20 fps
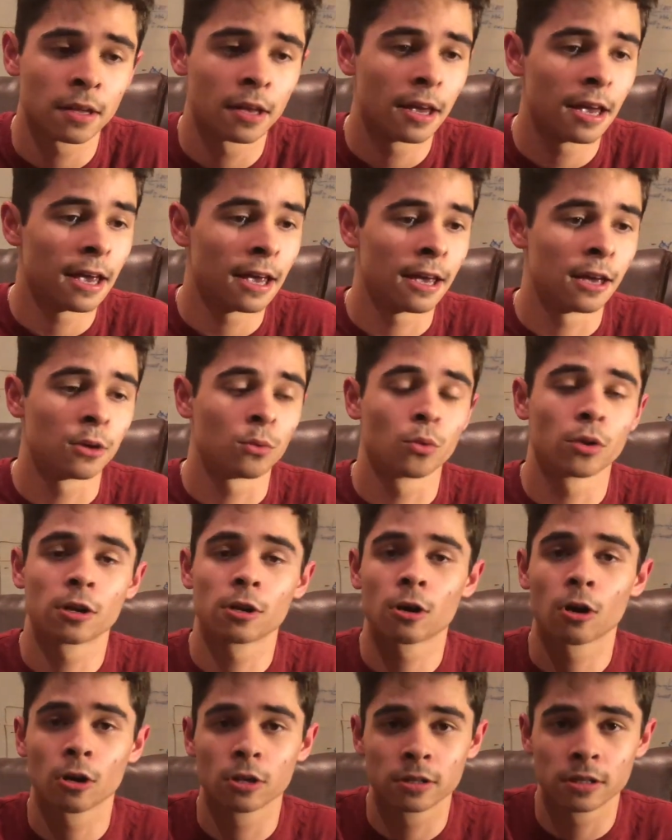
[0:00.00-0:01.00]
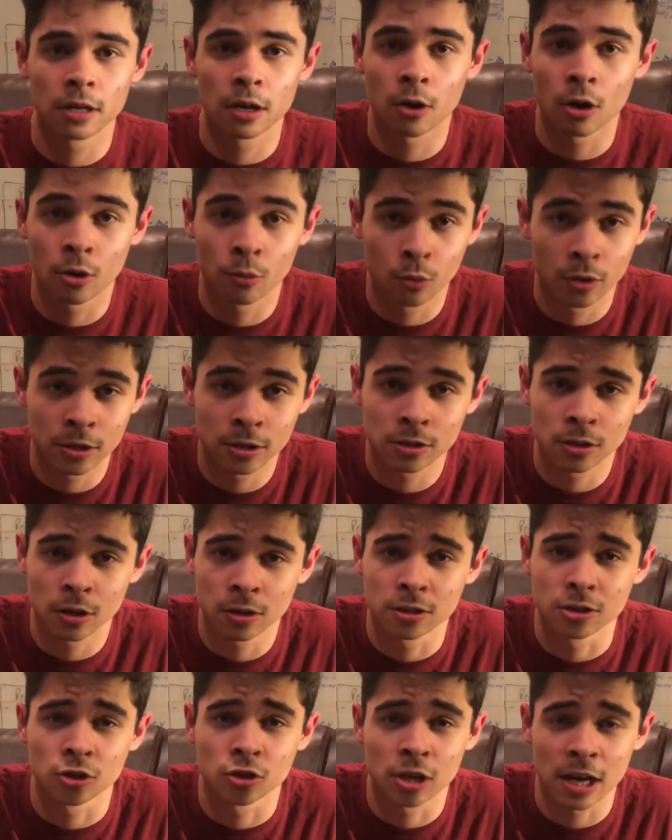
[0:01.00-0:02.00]
and where is all
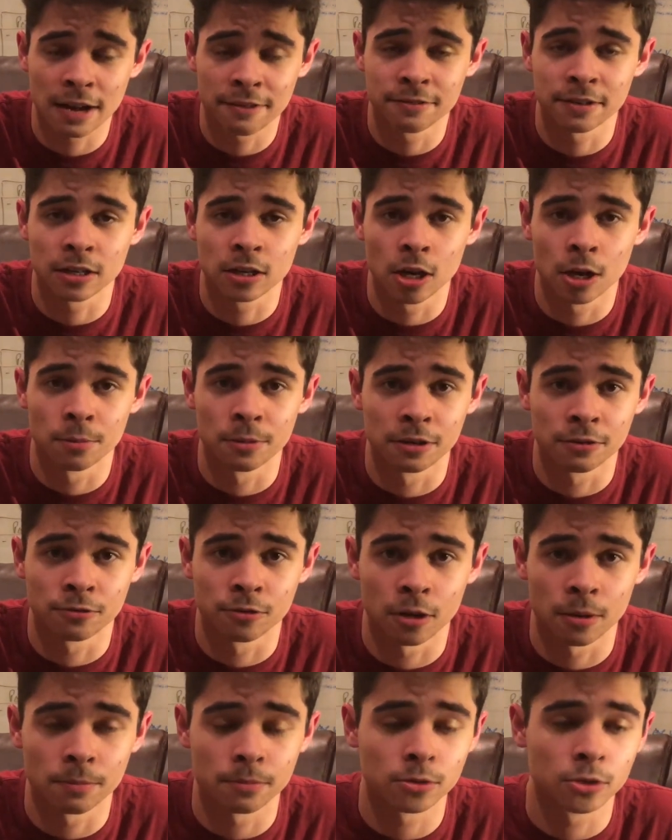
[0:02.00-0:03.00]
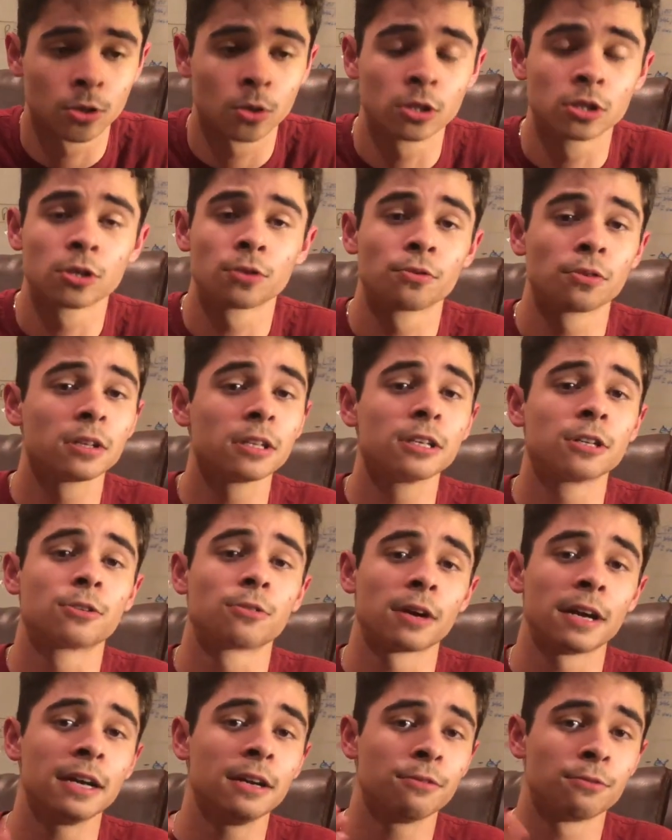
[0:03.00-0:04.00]
this traffic coming from. So it's a really
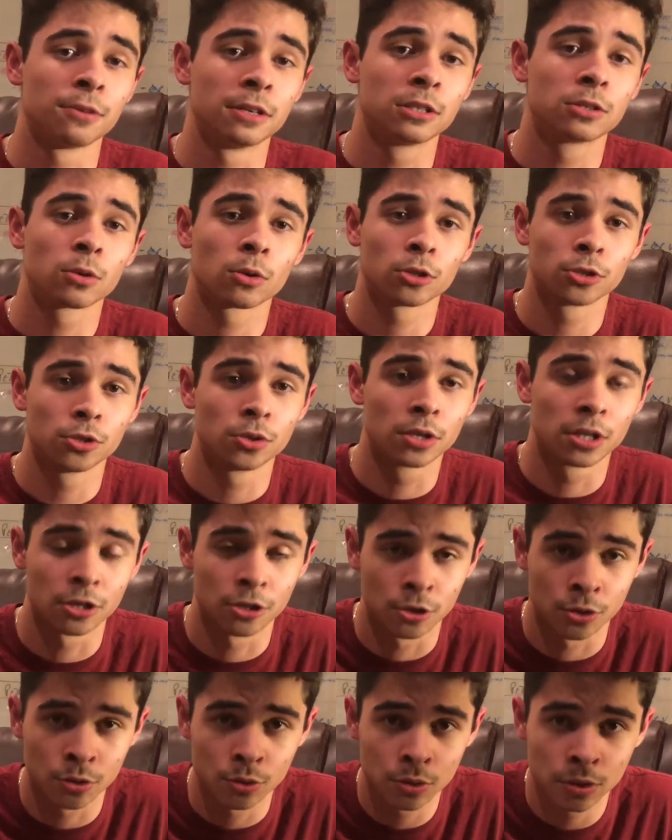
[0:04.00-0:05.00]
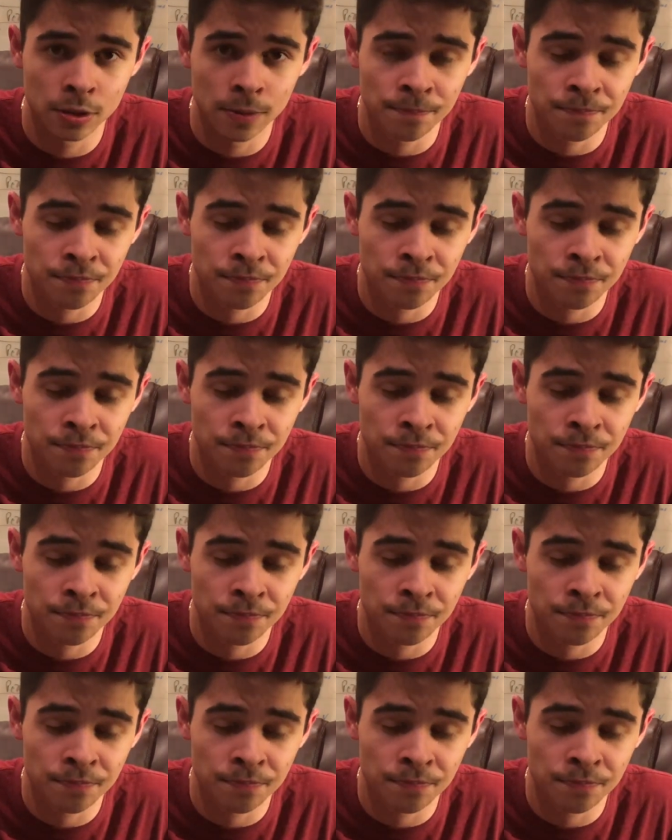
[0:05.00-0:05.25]
great resource you can use.